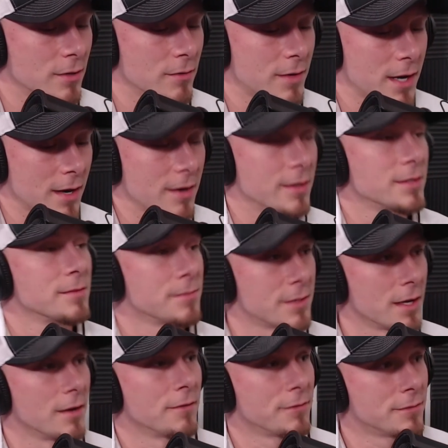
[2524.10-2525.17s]
carries
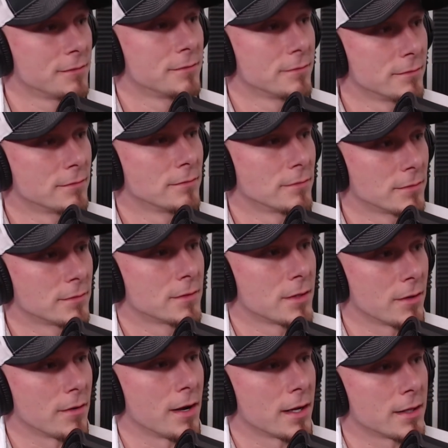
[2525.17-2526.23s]
himself
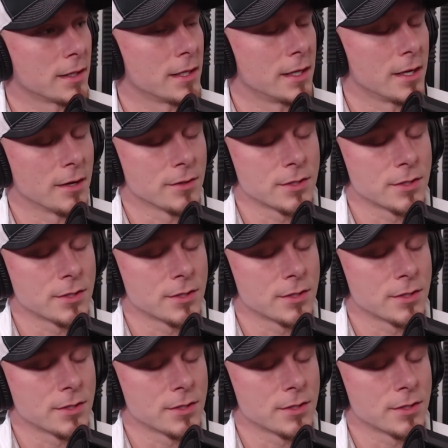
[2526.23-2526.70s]
correctly, you know.